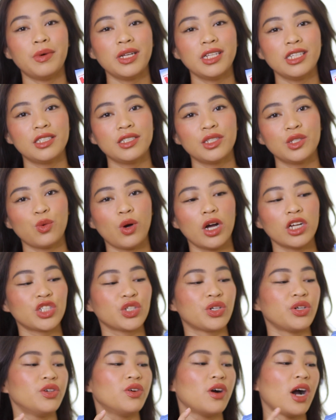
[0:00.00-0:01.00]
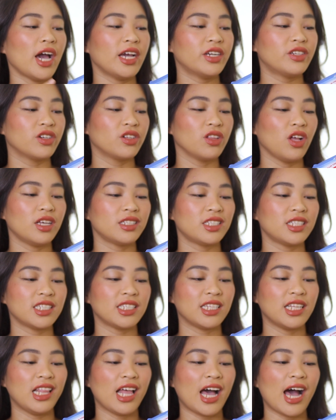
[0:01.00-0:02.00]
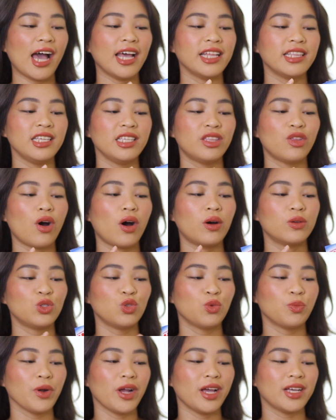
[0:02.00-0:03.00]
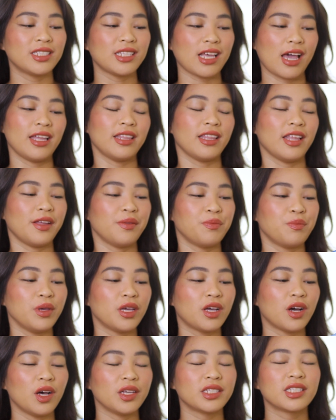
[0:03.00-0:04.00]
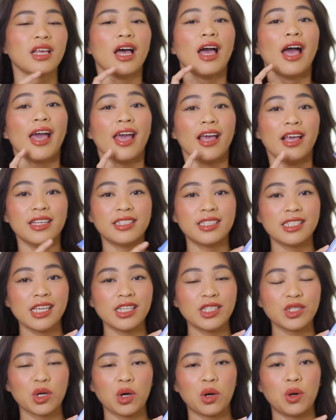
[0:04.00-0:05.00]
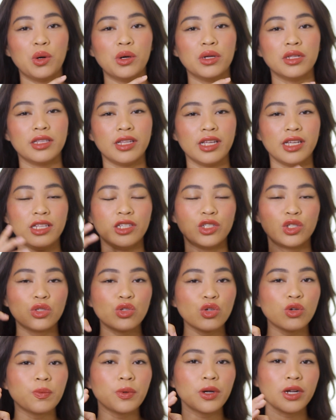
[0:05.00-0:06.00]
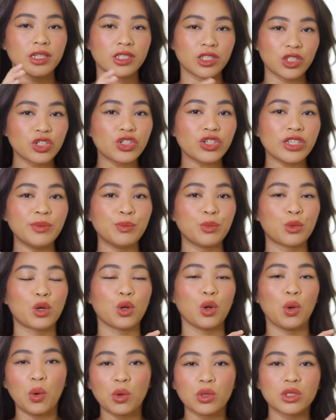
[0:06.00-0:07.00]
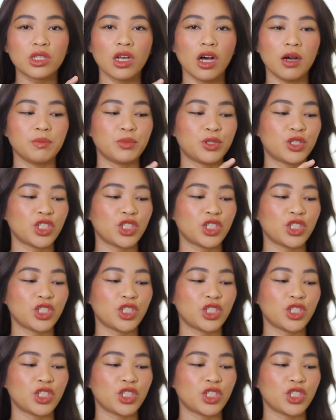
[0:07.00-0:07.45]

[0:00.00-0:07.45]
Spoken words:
naman, isa-swatch ko yung Hydraglosses nila and dito ako super excited because Issy and Co did a super extreme close-up